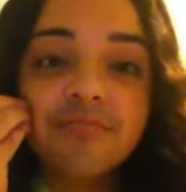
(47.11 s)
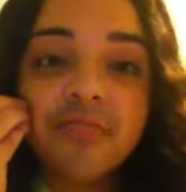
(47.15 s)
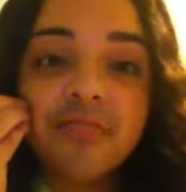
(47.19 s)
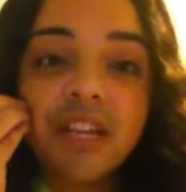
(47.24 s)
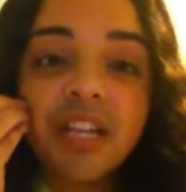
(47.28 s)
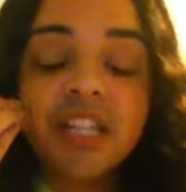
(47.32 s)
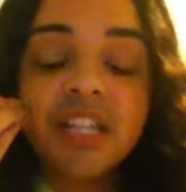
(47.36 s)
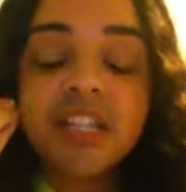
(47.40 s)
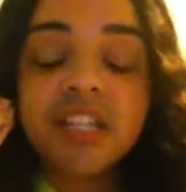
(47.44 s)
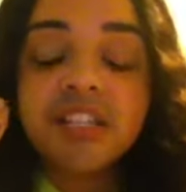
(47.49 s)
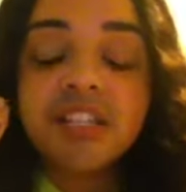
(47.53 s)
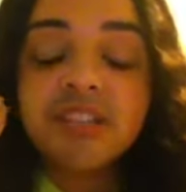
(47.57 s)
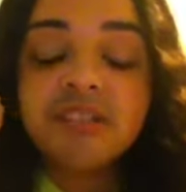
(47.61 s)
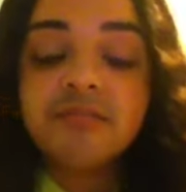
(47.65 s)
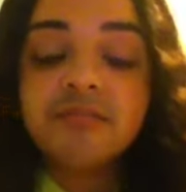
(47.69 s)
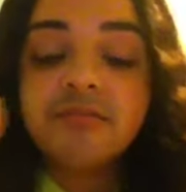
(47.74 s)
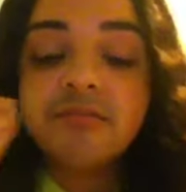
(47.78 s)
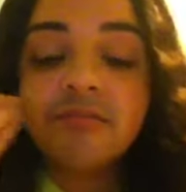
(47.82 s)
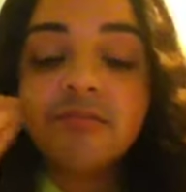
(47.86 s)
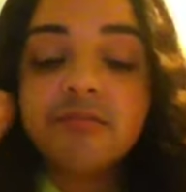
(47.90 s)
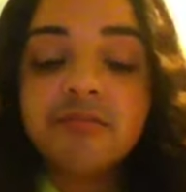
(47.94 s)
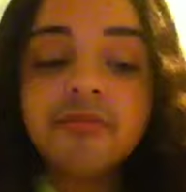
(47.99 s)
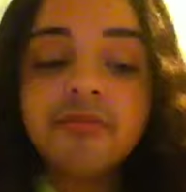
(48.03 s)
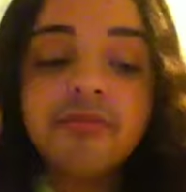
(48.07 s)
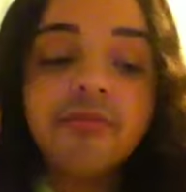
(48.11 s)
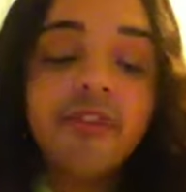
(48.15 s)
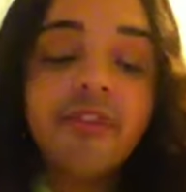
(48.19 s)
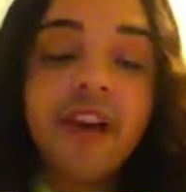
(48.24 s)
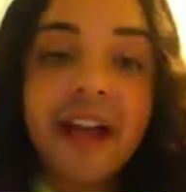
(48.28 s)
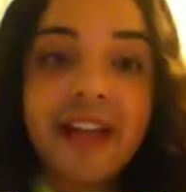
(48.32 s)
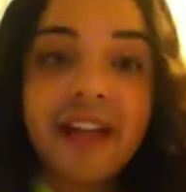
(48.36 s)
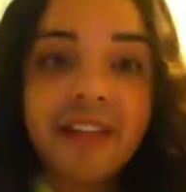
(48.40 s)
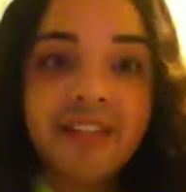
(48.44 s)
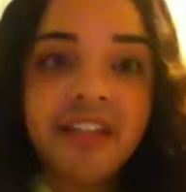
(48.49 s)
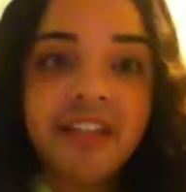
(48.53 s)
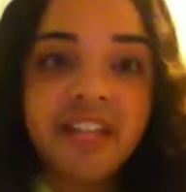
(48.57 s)
It's
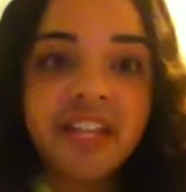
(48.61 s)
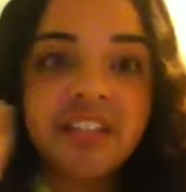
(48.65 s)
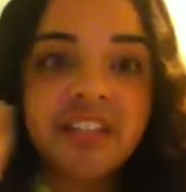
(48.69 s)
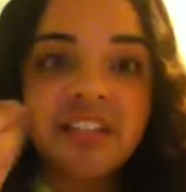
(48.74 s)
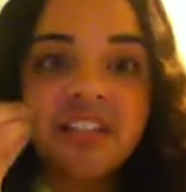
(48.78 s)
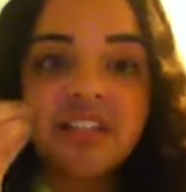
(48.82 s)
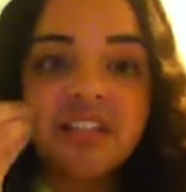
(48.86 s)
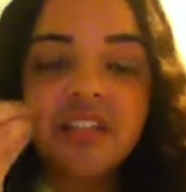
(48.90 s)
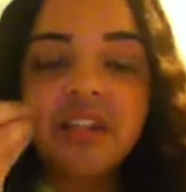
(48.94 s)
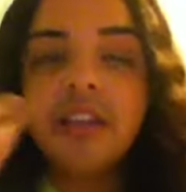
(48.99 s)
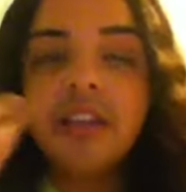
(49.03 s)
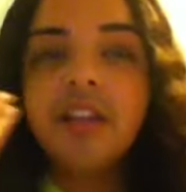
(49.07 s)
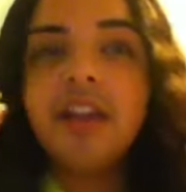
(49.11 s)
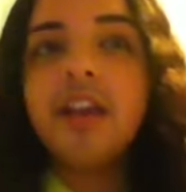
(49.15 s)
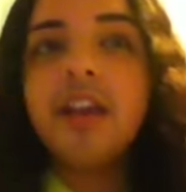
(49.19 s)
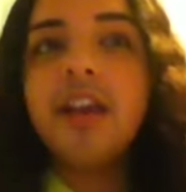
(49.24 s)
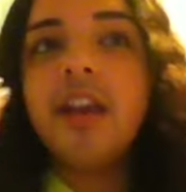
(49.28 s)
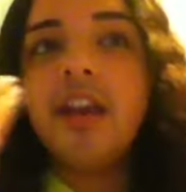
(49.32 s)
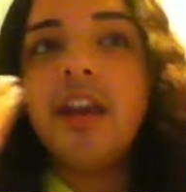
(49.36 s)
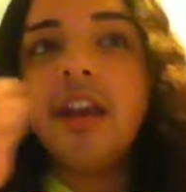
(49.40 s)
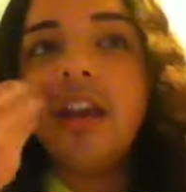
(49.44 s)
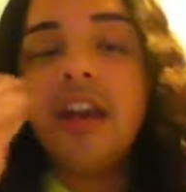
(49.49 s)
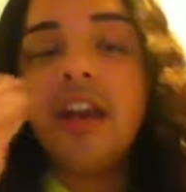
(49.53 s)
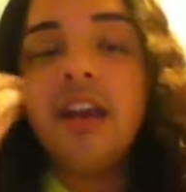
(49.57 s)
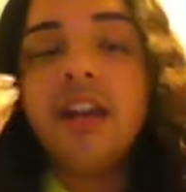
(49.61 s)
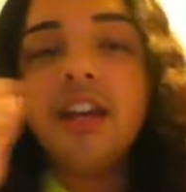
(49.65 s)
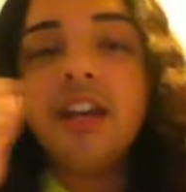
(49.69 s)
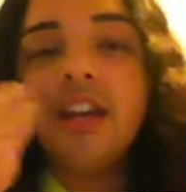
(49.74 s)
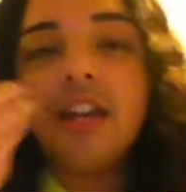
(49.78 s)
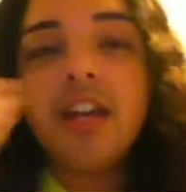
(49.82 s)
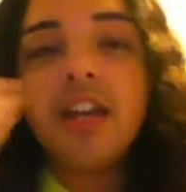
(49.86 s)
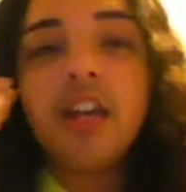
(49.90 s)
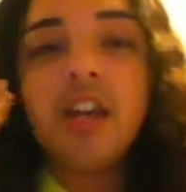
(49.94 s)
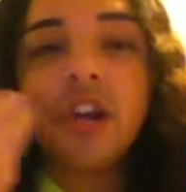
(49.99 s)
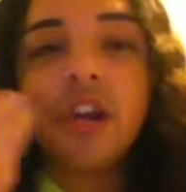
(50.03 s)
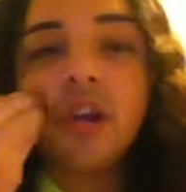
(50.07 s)
violent
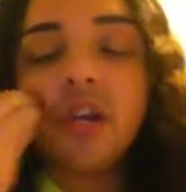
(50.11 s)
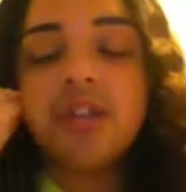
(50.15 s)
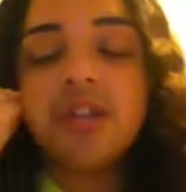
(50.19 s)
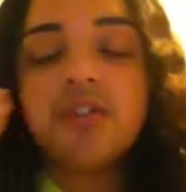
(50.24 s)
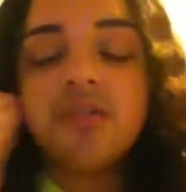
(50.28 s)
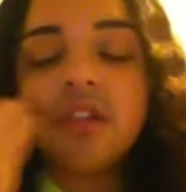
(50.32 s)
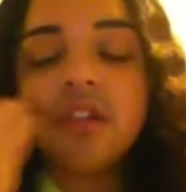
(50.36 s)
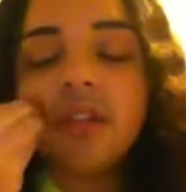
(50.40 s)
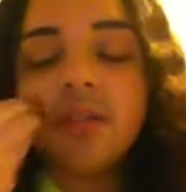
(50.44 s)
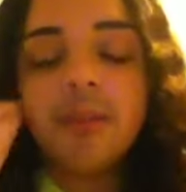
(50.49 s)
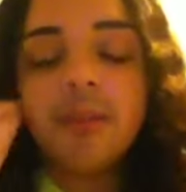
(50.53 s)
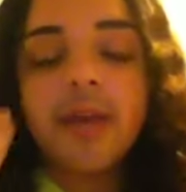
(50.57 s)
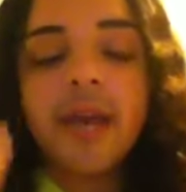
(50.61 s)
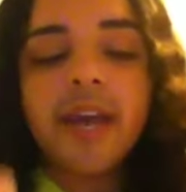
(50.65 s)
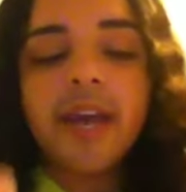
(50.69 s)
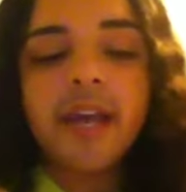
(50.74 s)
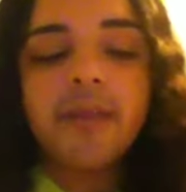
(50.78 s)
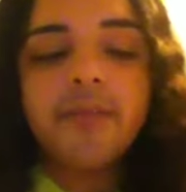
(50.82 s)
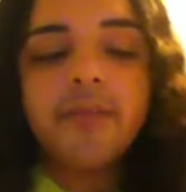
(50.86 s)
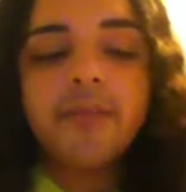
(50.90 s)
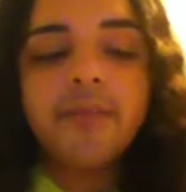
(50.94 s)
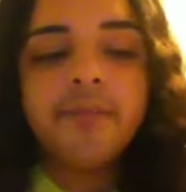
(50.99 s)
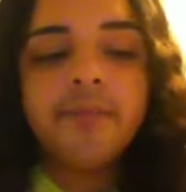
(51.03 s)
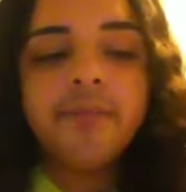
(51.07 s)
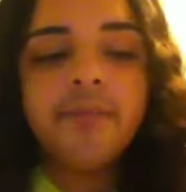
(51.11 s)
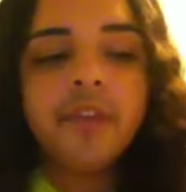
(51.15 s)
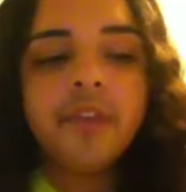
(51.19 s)
and it hurts really bad.